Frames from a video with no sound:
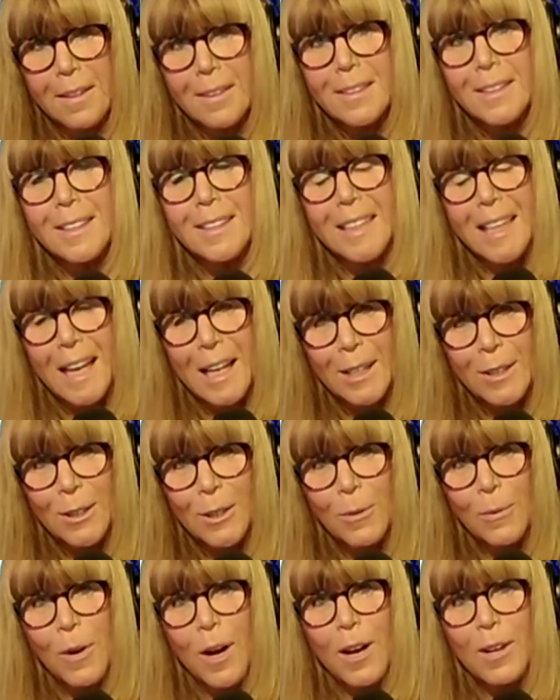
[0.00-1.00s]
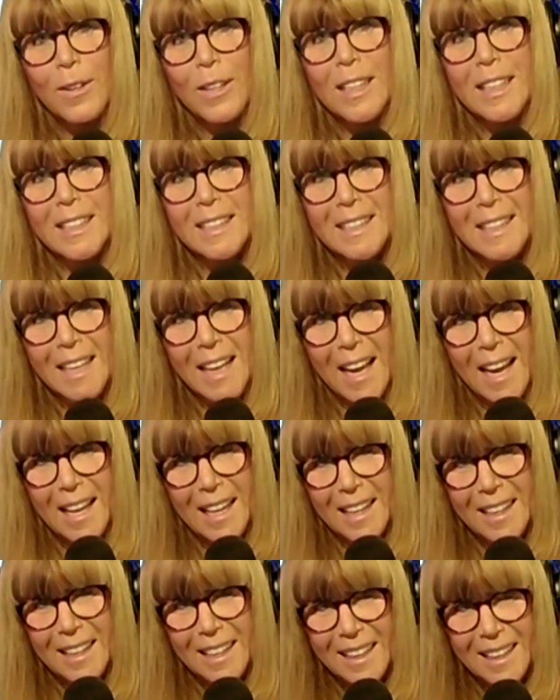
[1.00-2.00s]
January 10th.
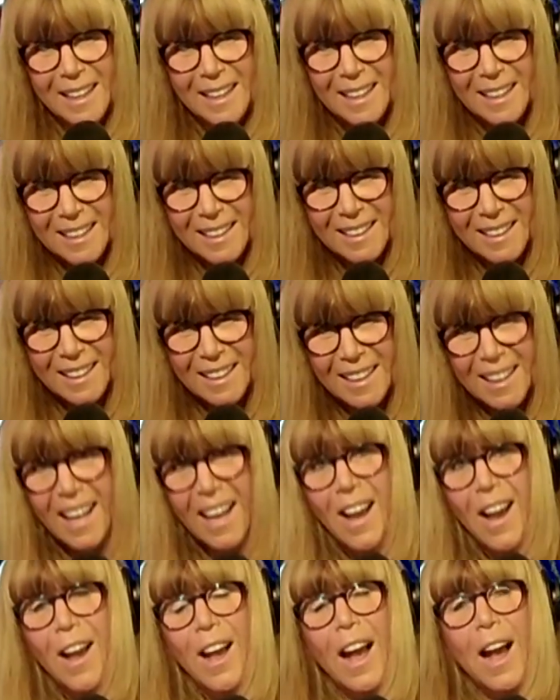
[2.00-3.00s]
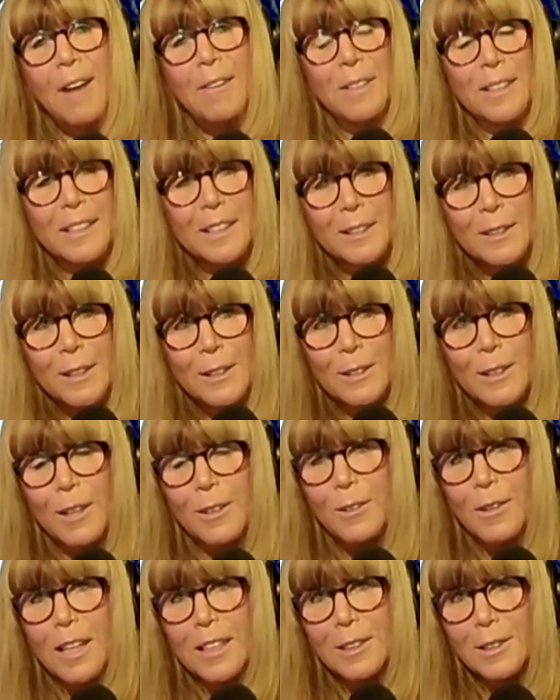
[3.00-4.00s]
I mean, this is
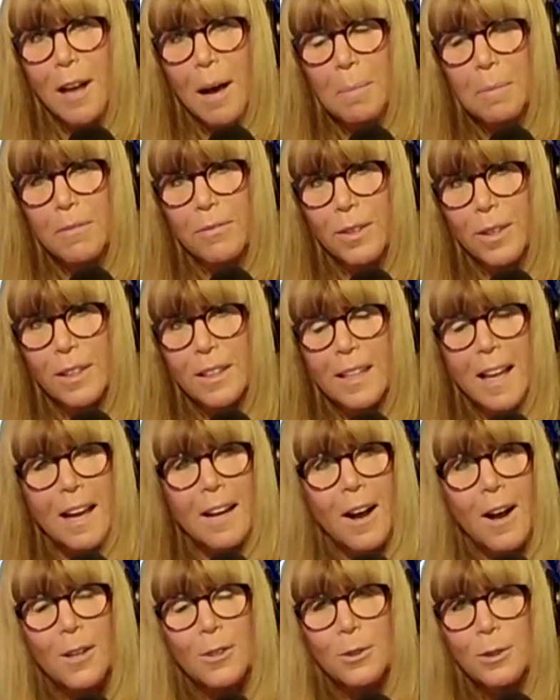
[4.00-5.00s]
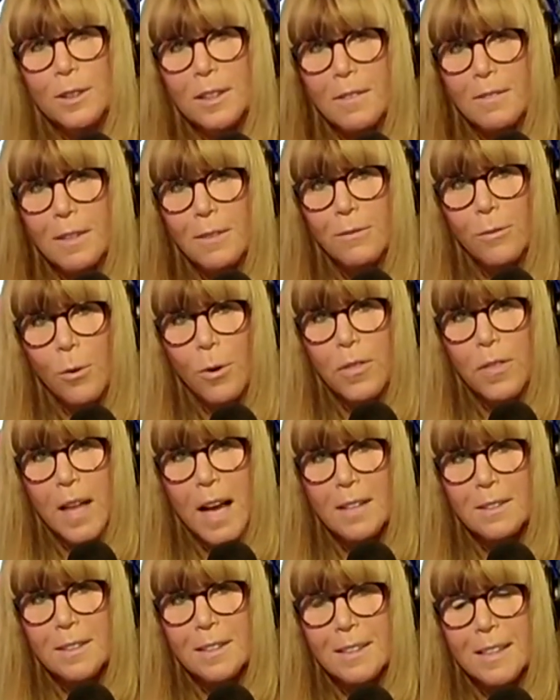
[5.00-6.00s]
a great job. If you can get
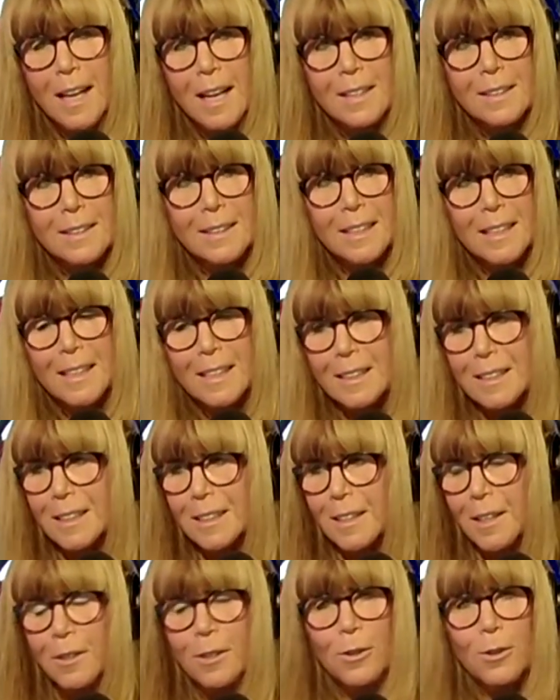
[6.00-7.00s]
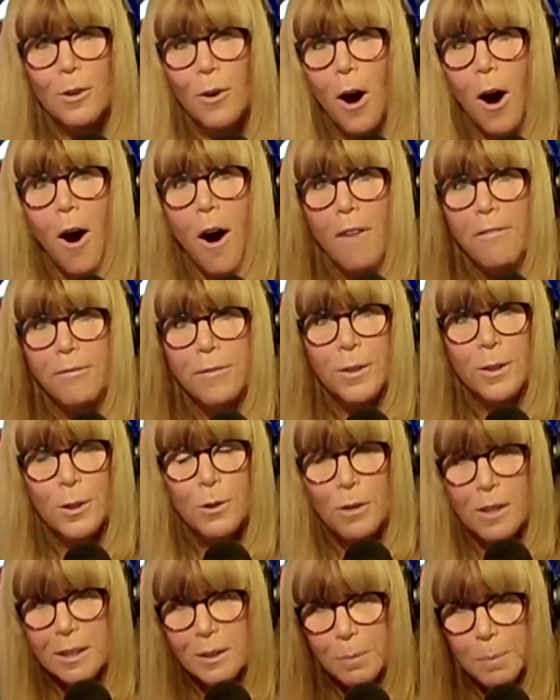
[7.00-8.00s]
$174,000 a year, you're off for
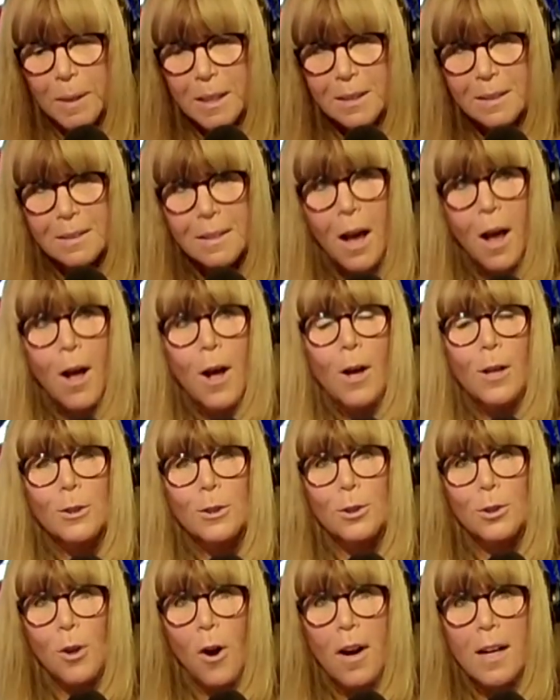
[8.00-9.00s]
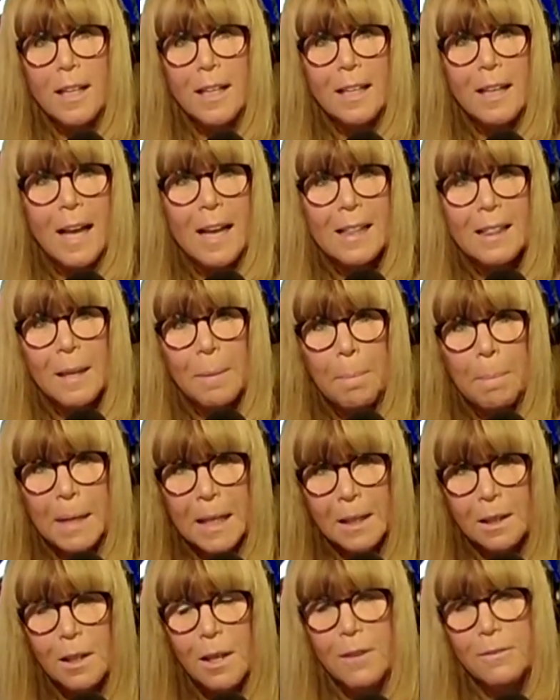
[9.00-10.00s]
Christmas starting in the
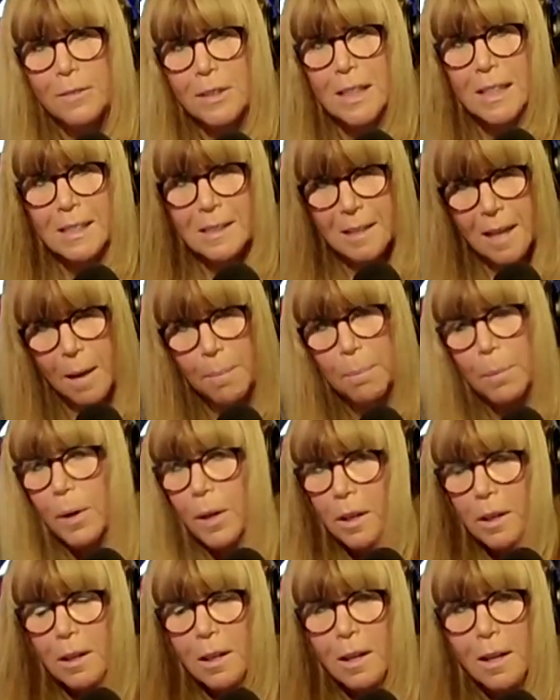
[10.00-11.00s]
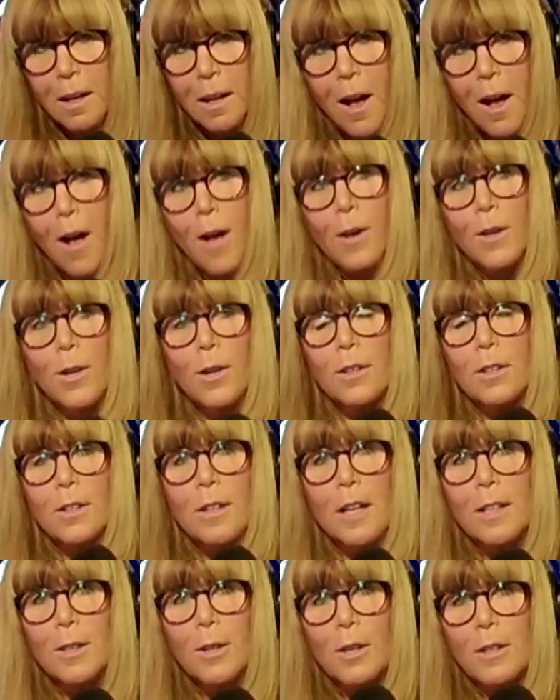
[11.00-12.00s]
middle of December.
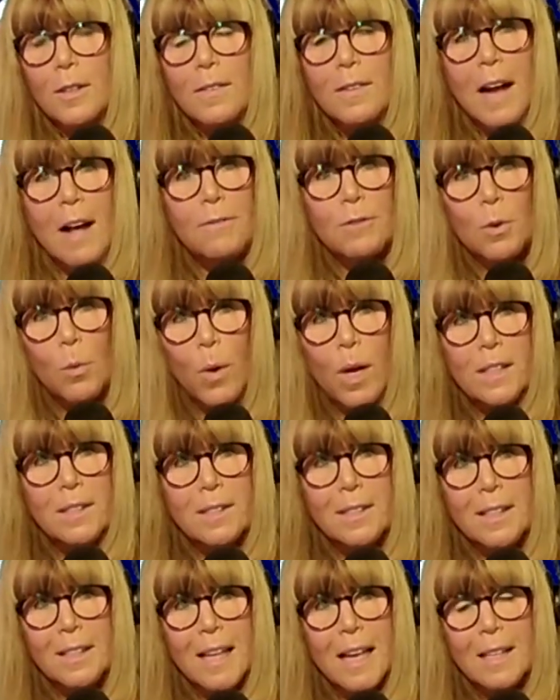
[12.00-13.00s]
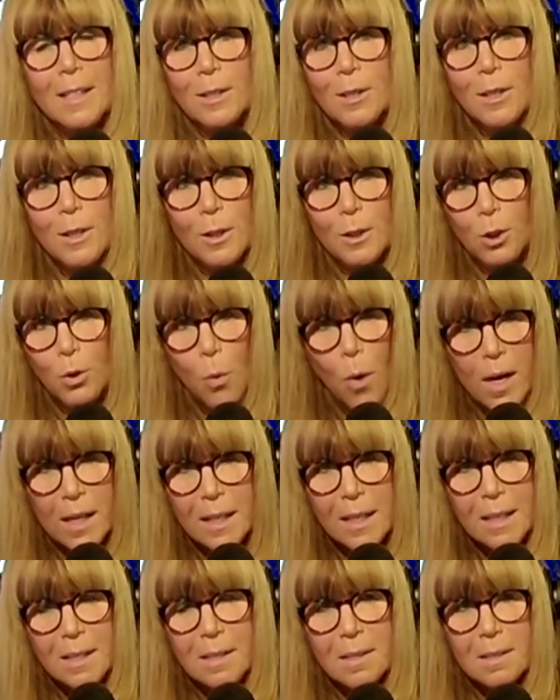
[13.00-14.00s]
You don't even have to wait till you get into the
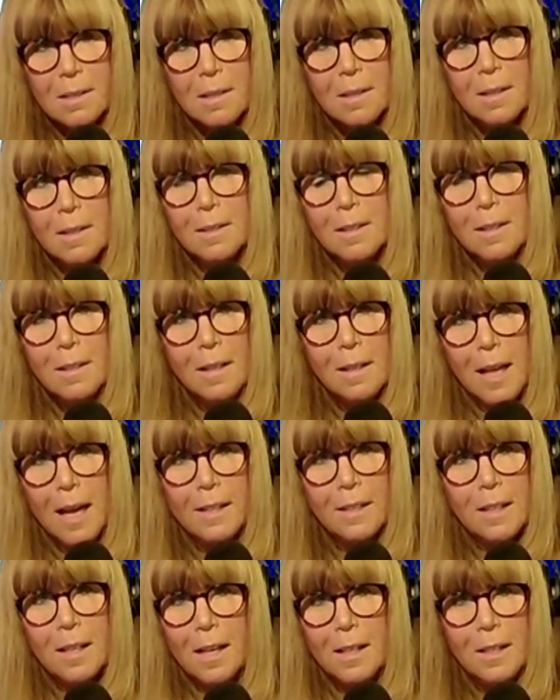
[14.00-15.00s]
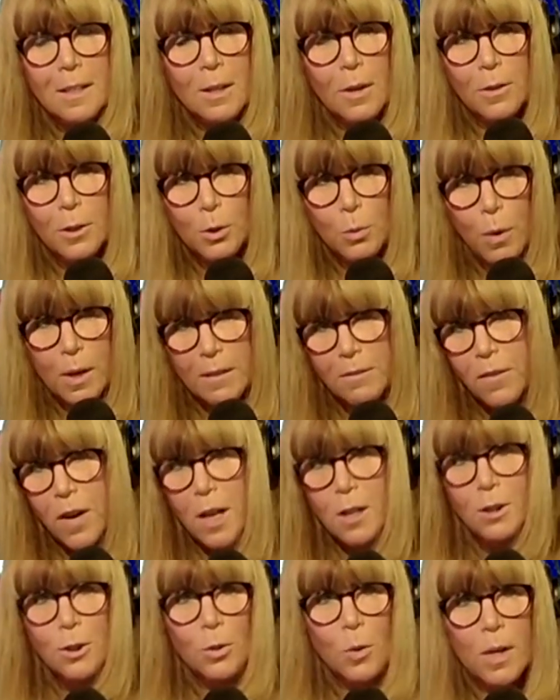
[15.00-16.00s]
20s, like, you know, the
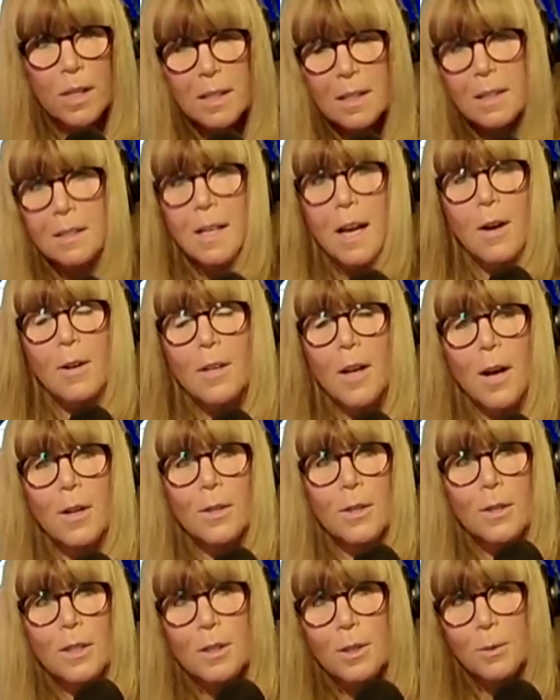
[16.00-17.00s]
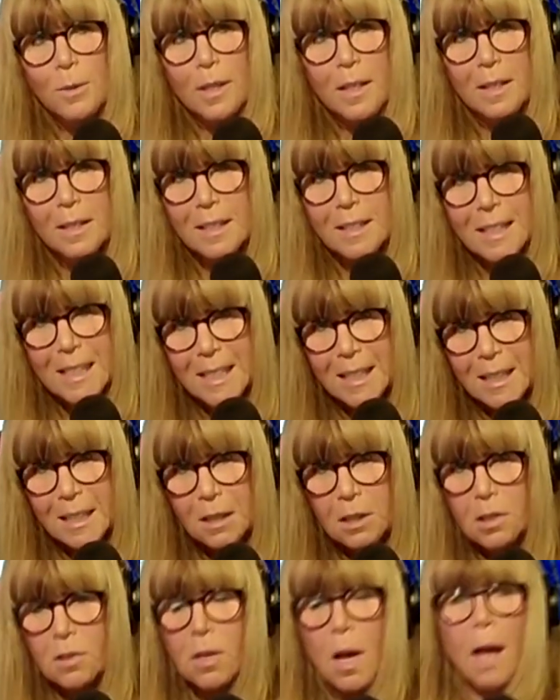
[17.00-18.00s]
21st, 20s. No, you could do it in the
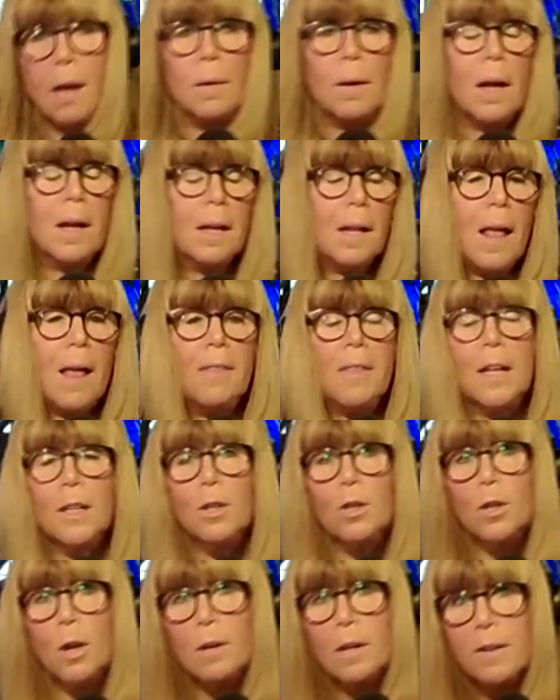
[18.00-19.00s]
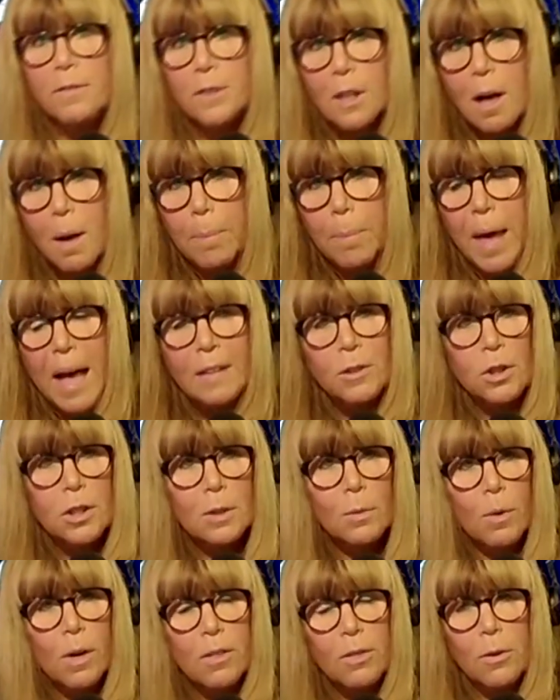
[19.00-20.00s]
teens. And then you don't have to come back
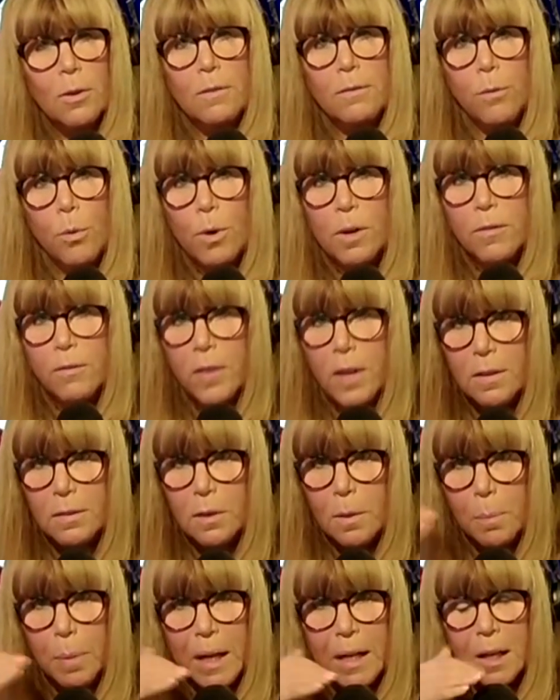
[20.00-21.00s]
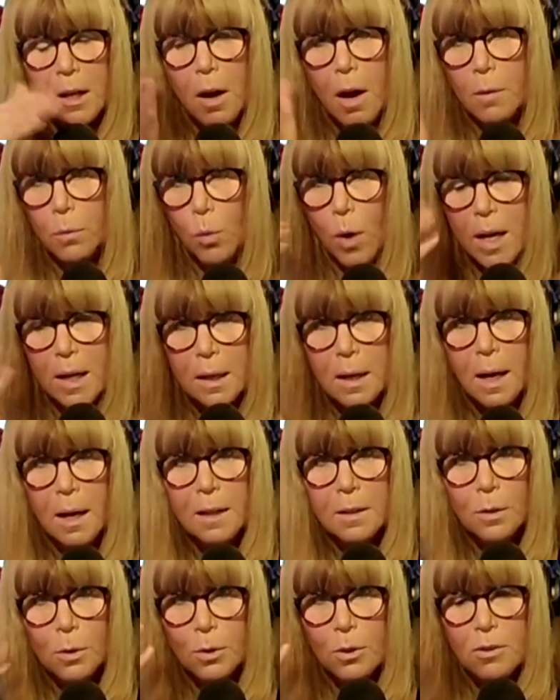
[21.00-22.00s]
January 3rd, 4th, 5th, depending on when
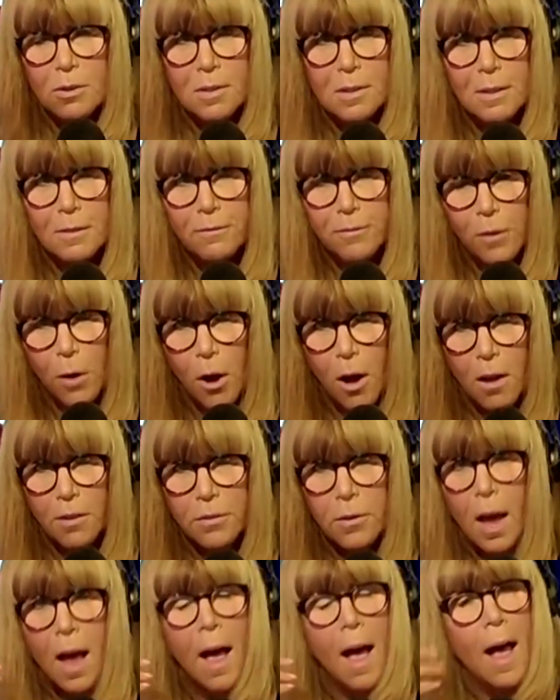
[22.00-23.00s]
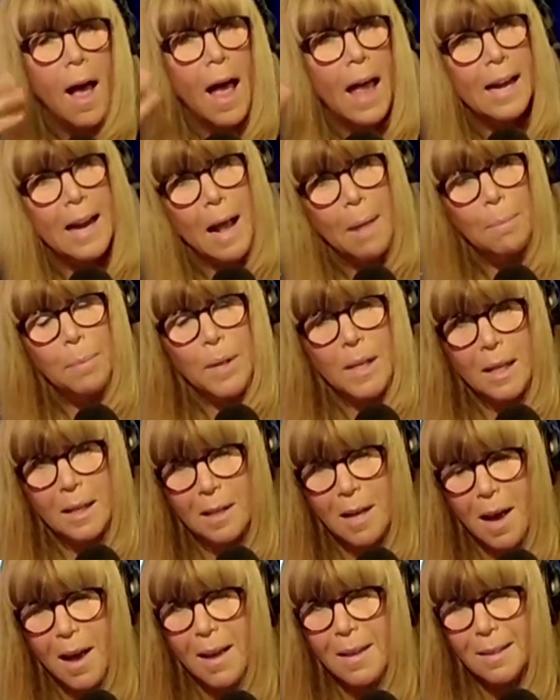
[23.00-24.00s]
New Year's Eve falls. And I'm being
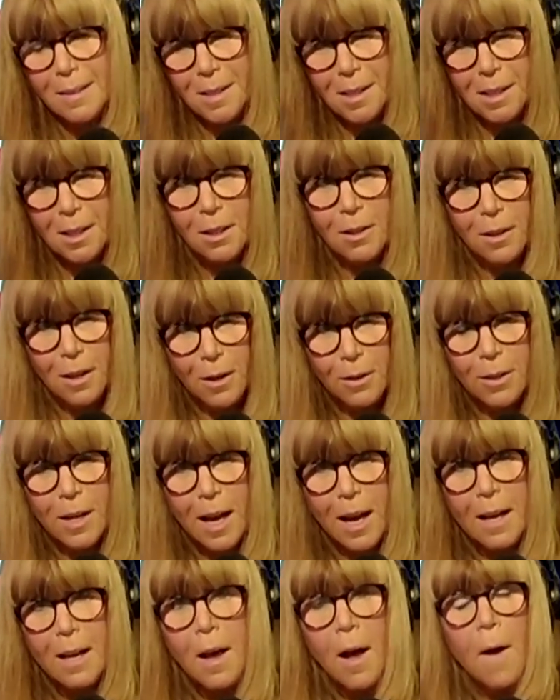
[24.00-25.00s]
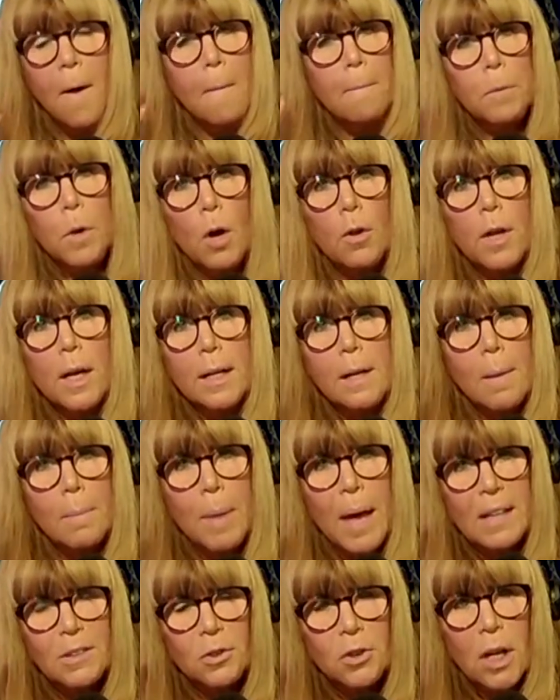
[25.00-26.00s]
kind here, okay? No, they come
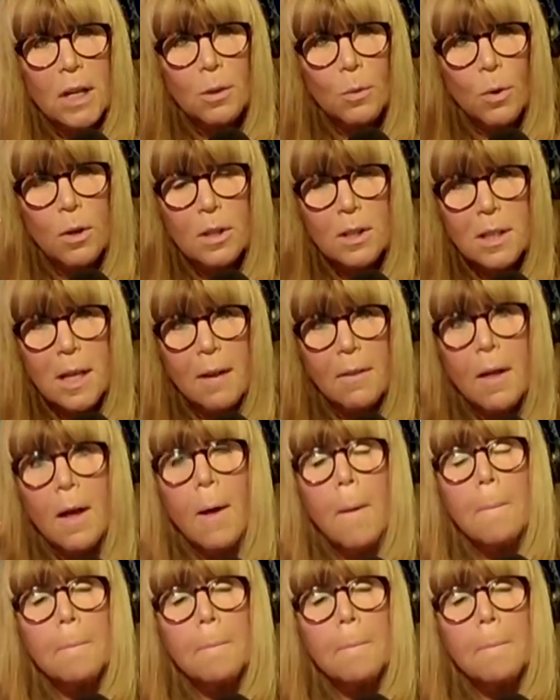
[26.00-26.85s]
back January 10th.